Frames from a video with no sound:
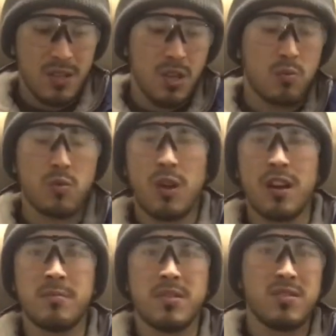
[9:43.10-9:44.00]

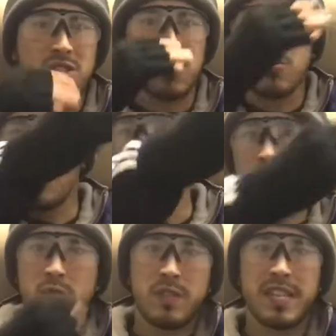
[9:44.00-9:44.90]
requirement, so you know
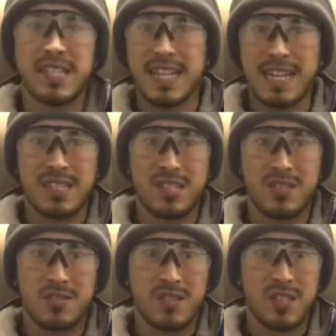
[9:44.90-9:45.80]
the exact
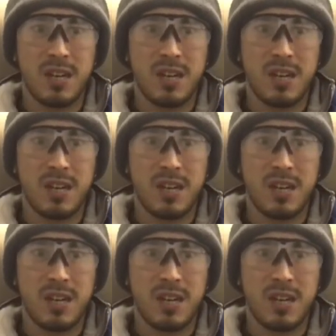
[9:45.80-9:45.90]
distance,